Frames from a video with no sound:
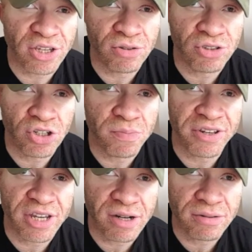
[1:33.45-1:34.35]
YouTube
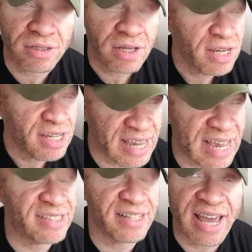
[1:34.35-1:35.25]
videos
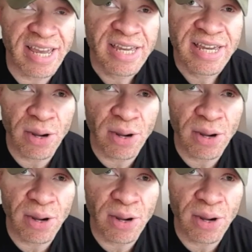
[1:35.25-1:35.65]
yesterday.